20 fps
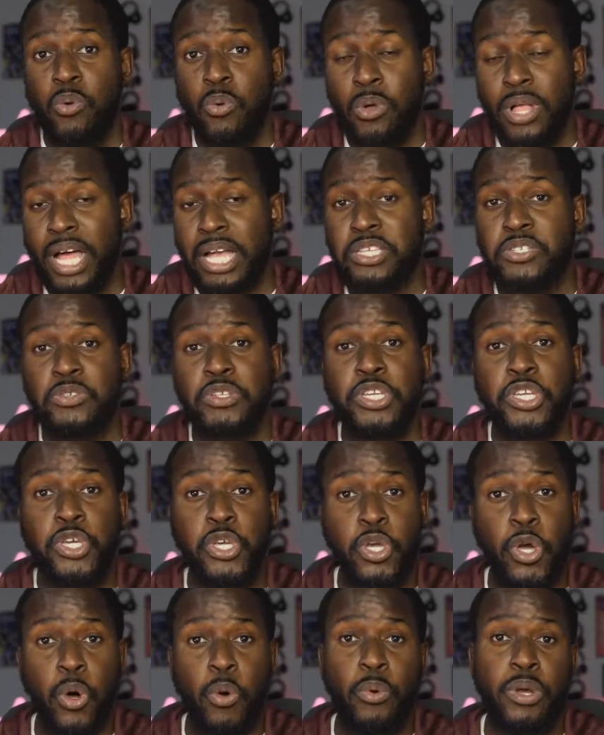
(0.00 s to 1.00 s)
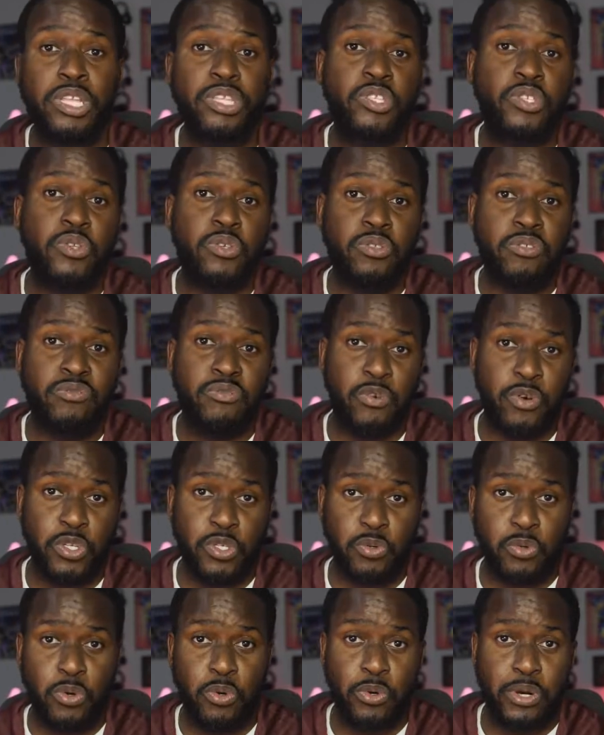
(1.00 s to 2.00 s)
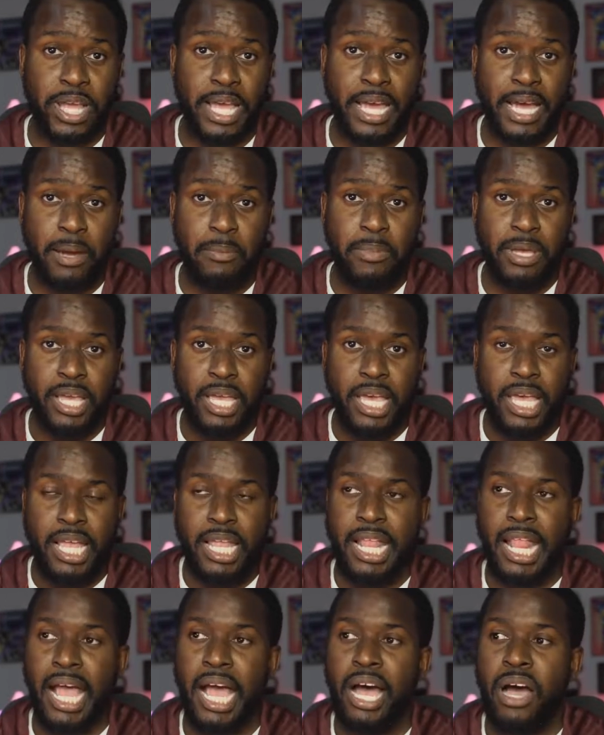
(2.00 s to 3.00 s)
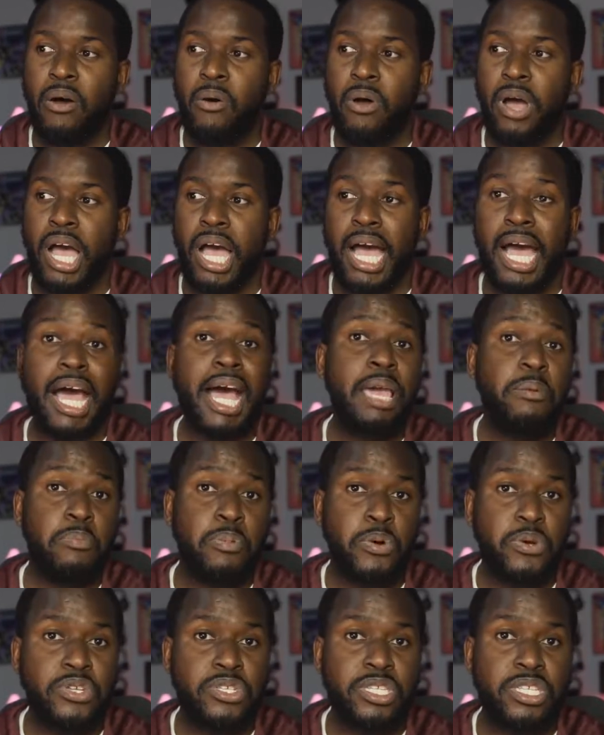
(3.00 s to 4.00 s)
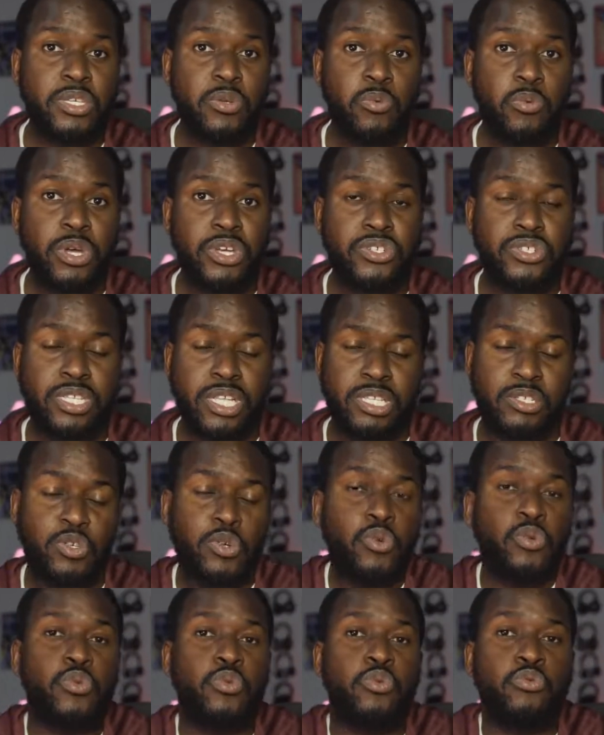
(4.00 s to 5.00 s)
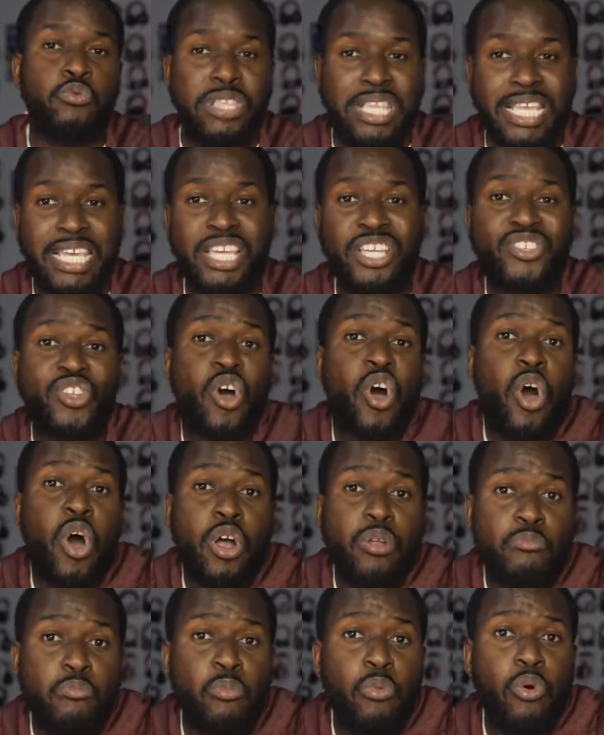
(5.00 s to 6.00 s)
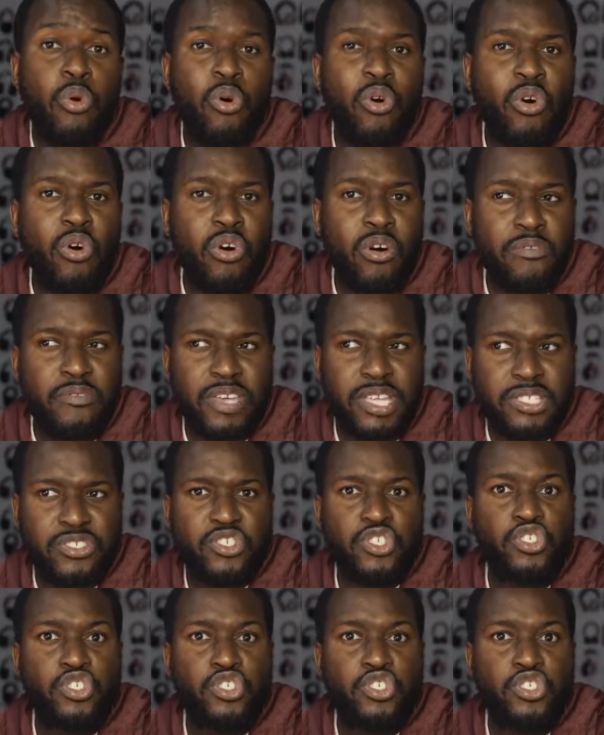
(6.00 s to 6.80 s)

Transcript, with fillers: will actually go into the voice recorder app? Now, I personally wish that Google leaned on more of its